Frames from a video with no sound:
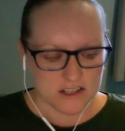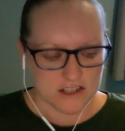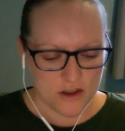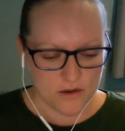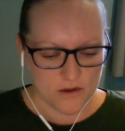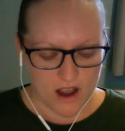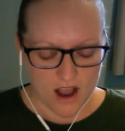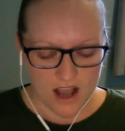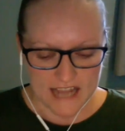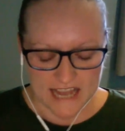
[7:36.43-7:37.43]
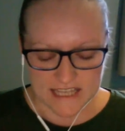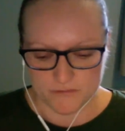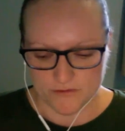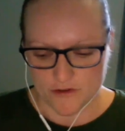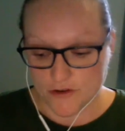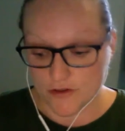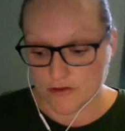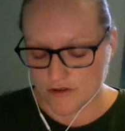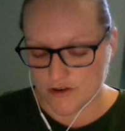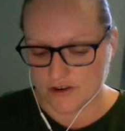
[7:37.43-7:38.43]
So I guess
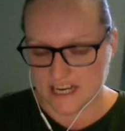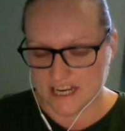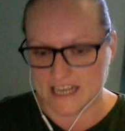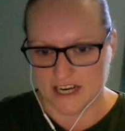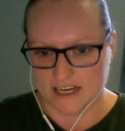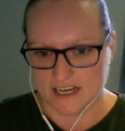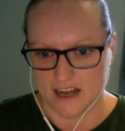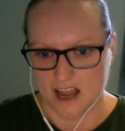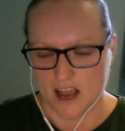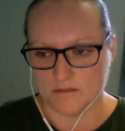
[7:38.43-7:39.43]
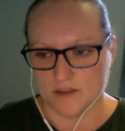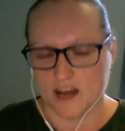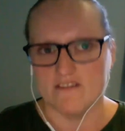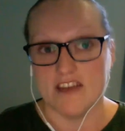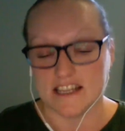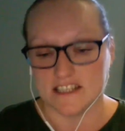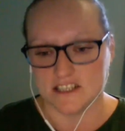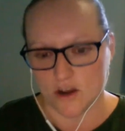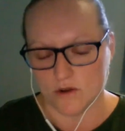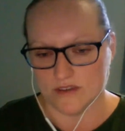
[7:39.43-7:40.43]
through teaching kind of
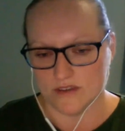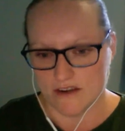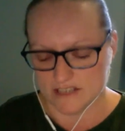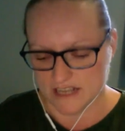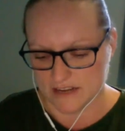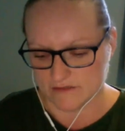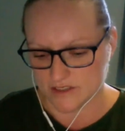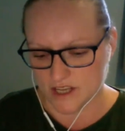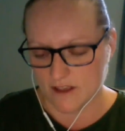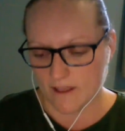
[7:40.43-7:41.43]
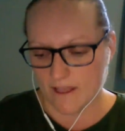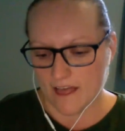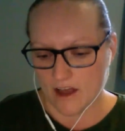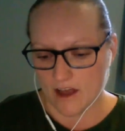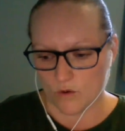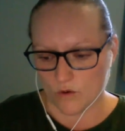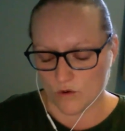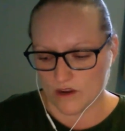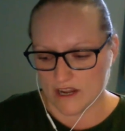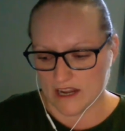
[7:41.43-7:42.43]
lesser told narratives,
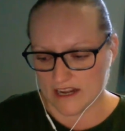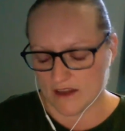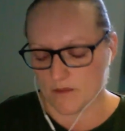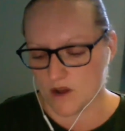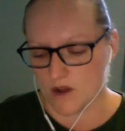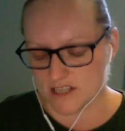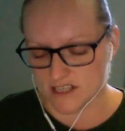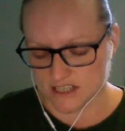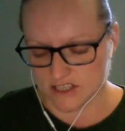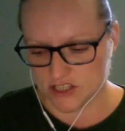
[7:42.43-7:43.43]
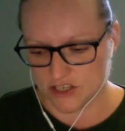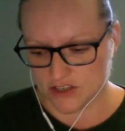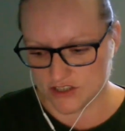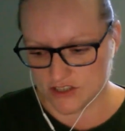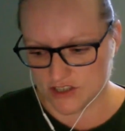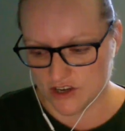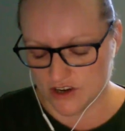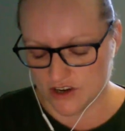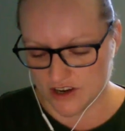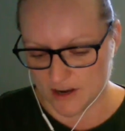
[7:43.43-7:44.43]
or in other words, asking students to
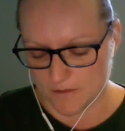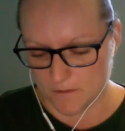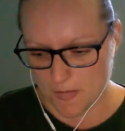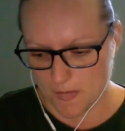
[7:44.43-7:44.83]
look at